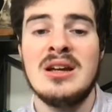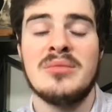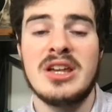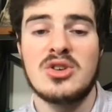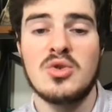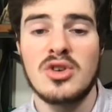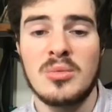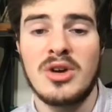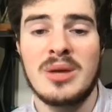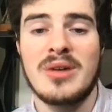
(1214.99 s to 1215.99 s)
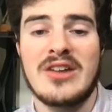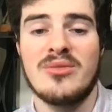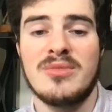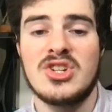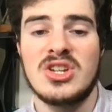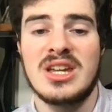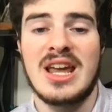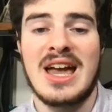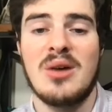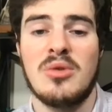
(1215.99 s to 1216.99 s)
Blake Corum, running back from Michigan,
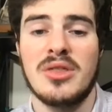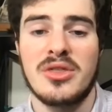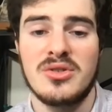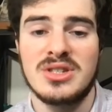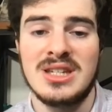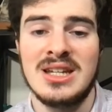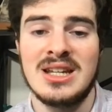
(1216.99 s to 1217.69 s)
at 113.